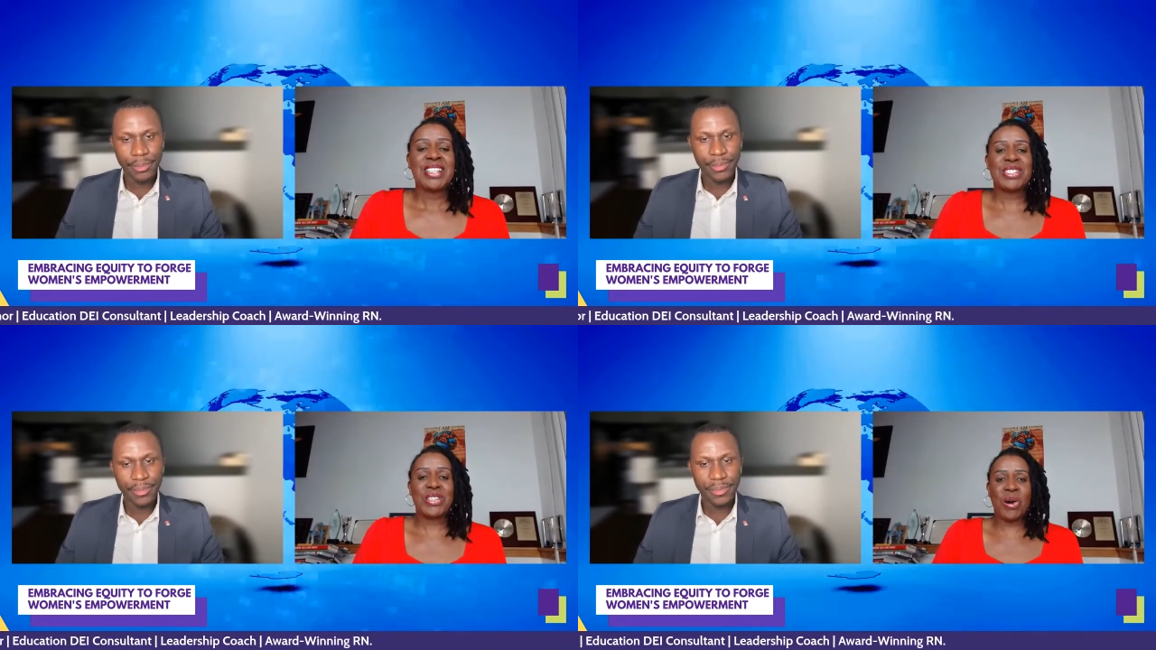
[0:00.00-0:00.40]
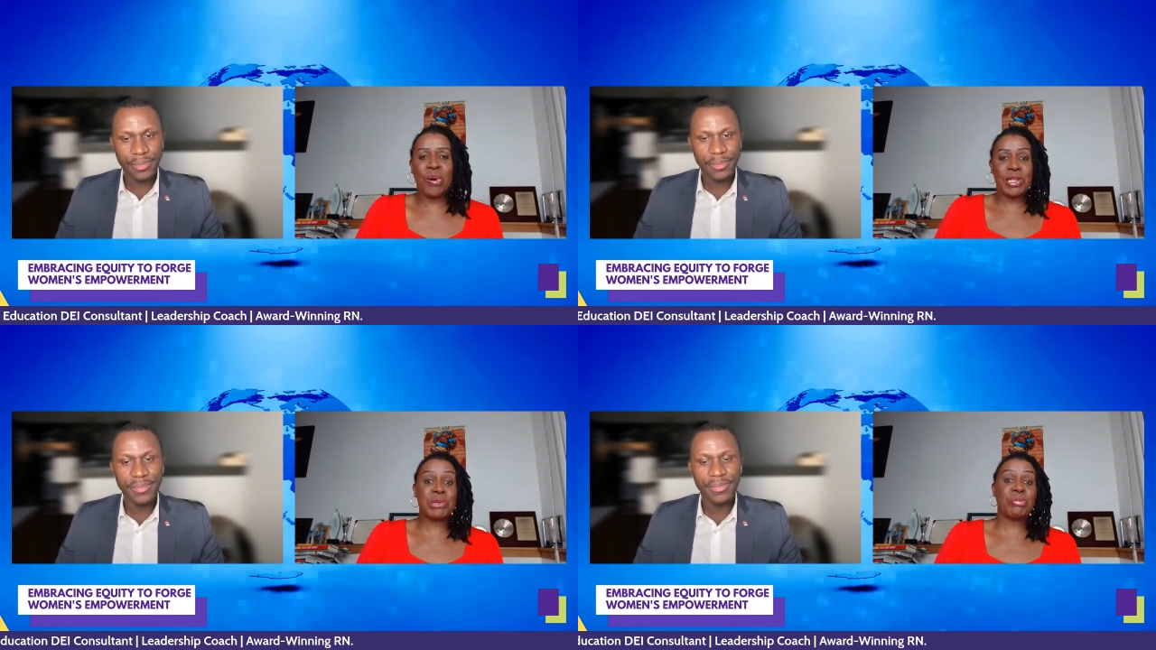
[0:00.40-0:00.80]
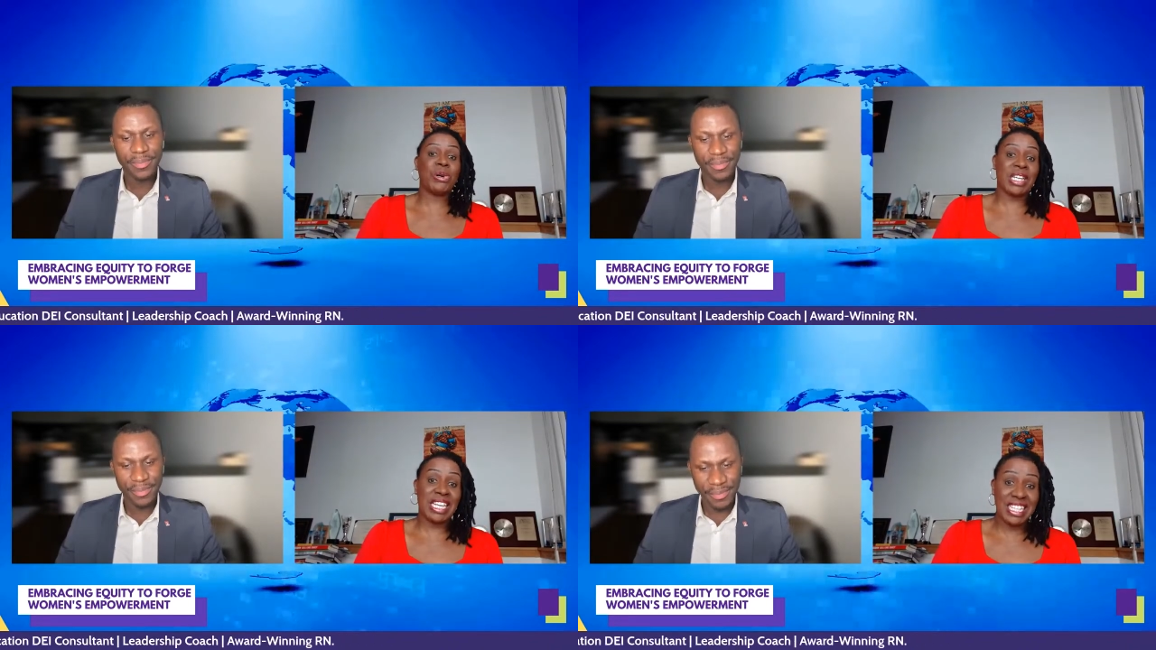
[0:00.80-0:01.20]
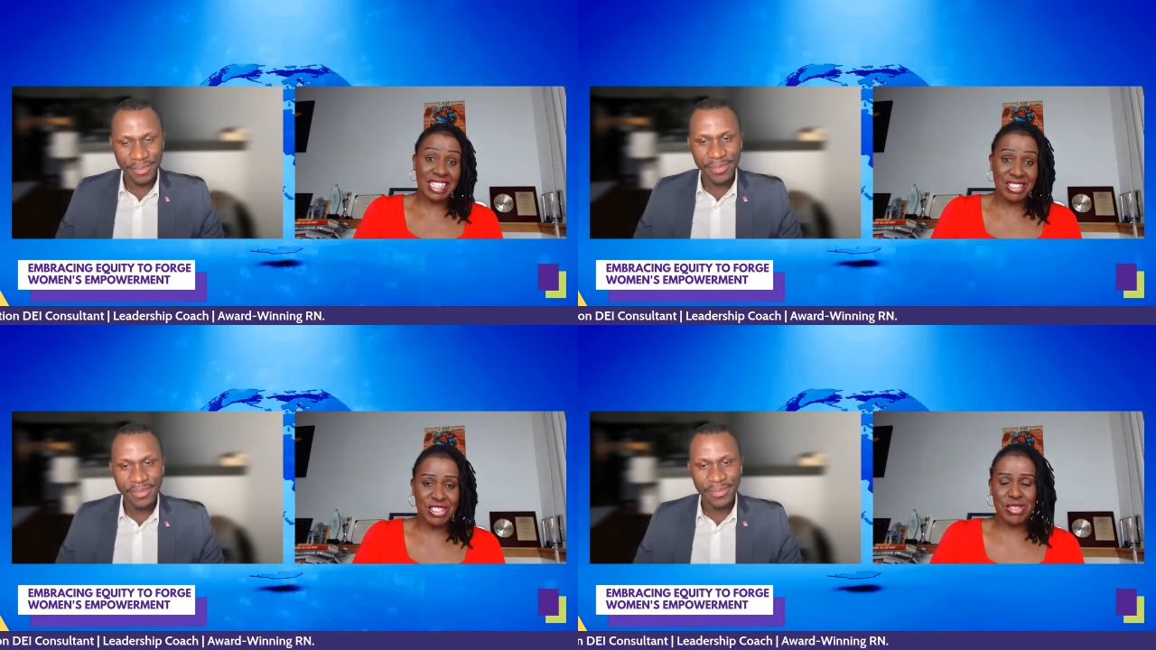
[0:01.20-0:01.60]
Speaker 1: So we spoke
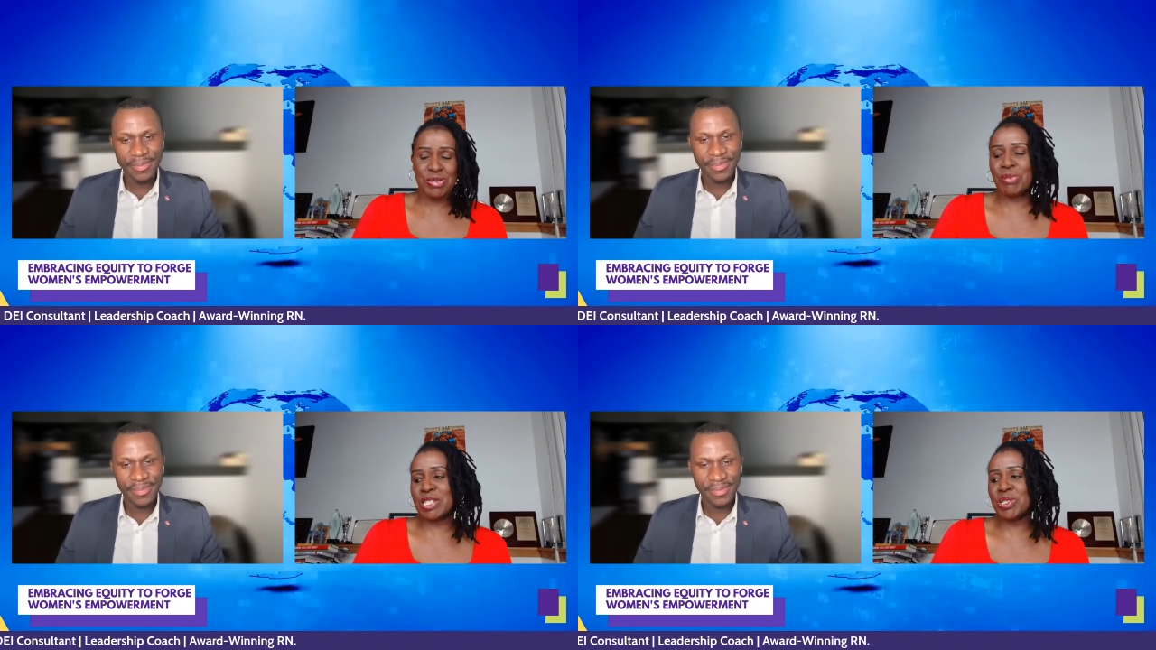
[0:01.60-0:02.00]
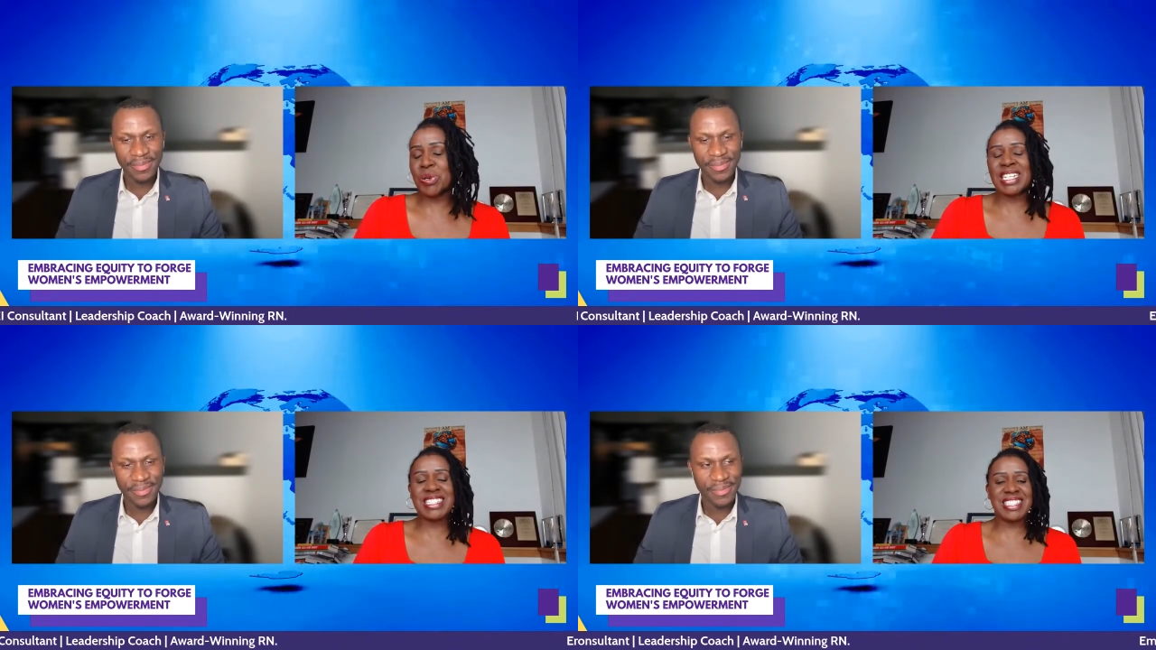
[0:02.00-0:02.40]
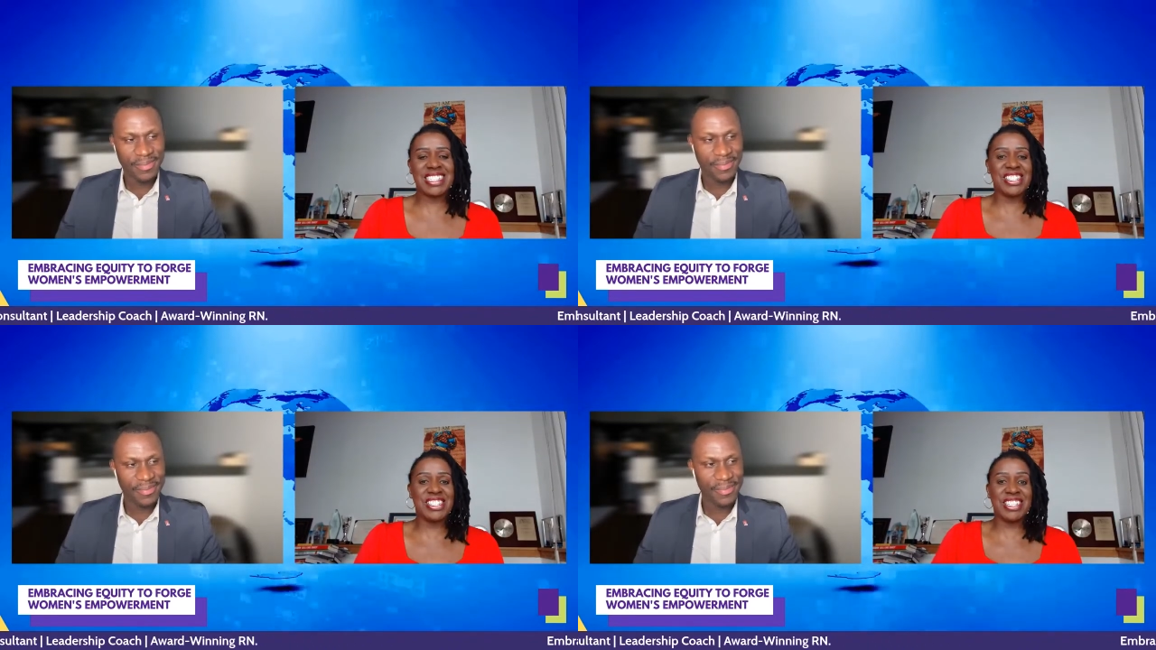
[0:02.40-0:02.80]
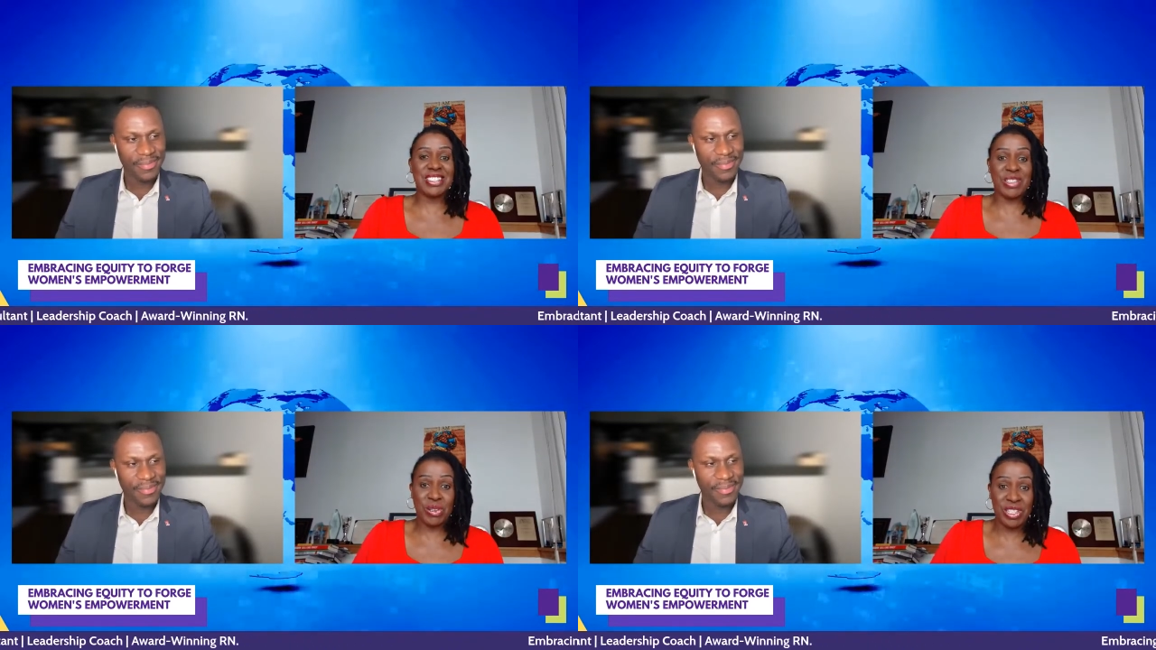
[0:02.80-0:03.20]
English. But 26
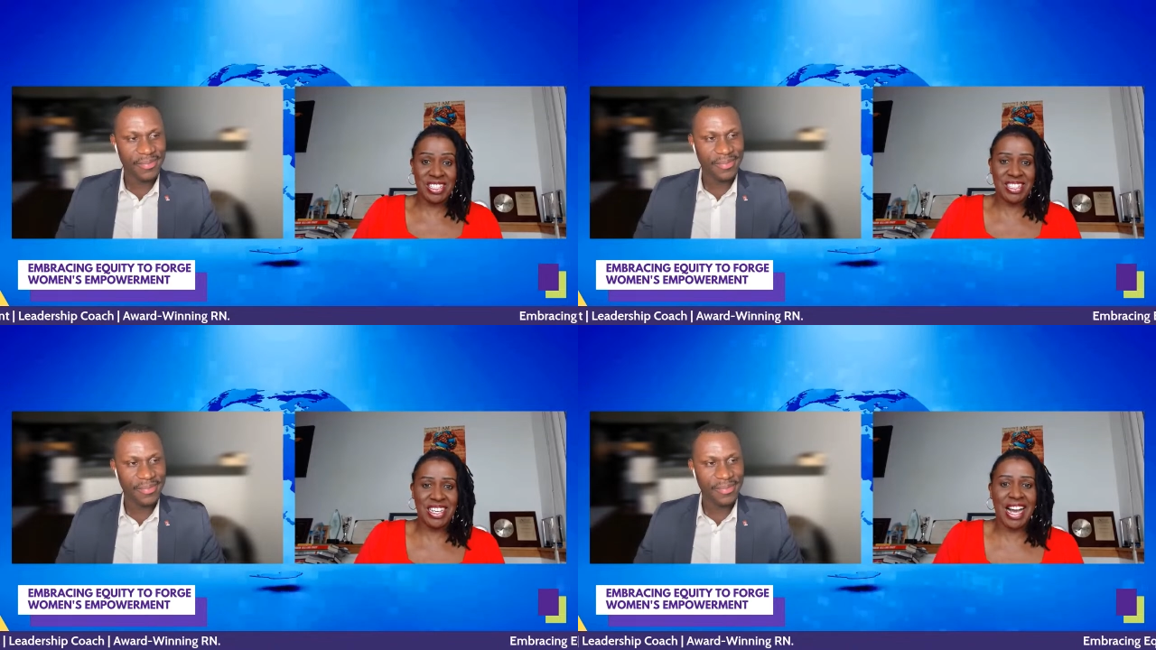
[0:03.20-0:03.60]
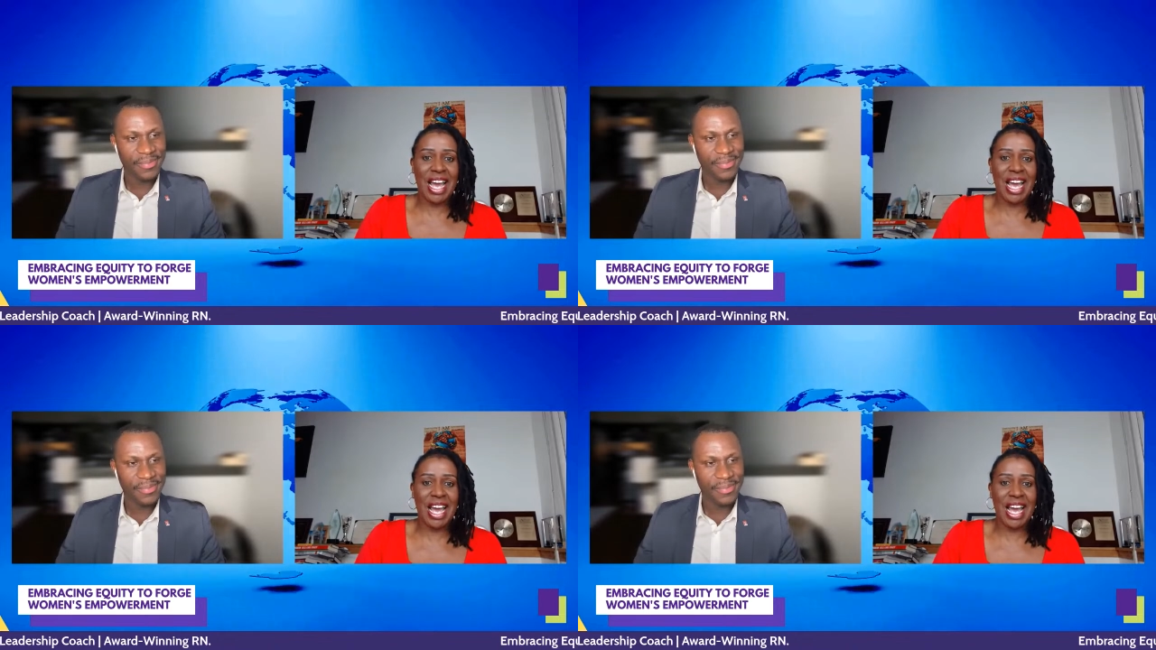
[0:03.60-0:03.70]
years ago this year,